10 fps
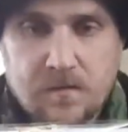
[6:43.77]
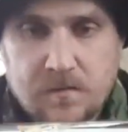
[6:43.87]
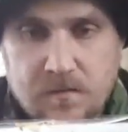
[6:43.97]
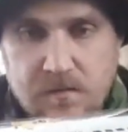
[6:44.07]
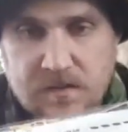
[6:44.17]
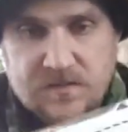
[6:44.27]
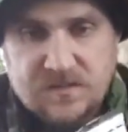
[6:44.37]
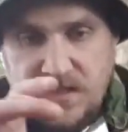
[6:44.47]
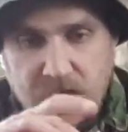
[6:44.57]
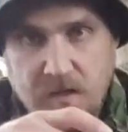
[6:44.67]
Now let's
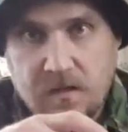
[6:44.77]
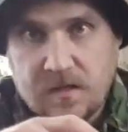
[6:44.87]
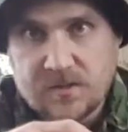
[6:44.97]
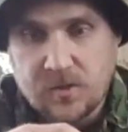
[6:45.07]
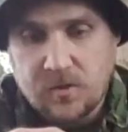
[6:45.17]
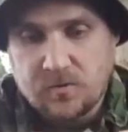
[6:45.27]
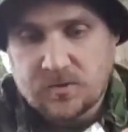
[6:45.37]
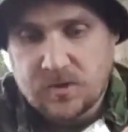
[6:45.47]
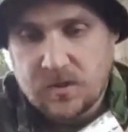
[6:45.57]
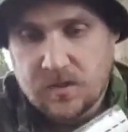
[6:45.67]
see how this
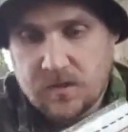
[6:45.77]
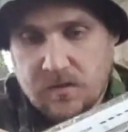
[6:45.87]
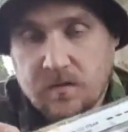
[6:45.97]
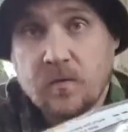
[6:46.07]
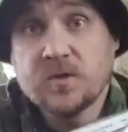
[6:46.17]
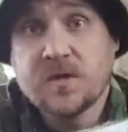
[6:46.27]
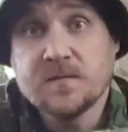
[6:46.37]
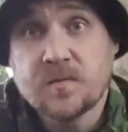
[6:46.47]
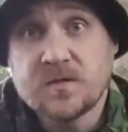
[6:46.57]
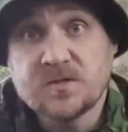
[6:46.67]
goes. Worst comes
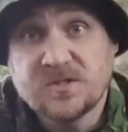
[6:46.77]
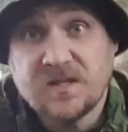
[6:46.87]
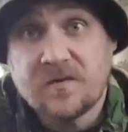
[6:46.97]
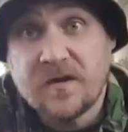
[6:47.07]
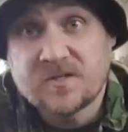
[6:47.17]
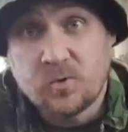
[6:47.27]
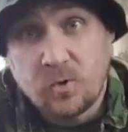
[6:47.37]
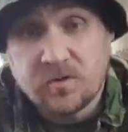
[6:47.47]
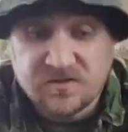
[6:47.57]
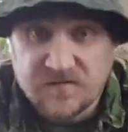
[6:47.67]
to worst, let's eat the rice
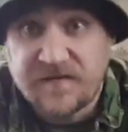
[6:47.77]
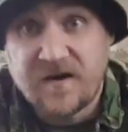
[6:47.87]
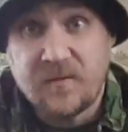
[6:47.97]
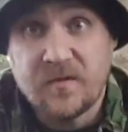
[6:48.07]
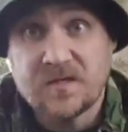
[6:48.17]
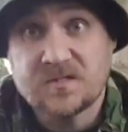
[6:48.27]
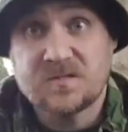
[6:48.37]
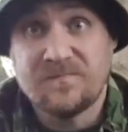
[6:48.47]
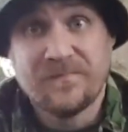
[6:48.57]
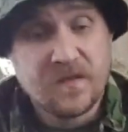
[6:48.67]
cold. I'll just fire it in with this because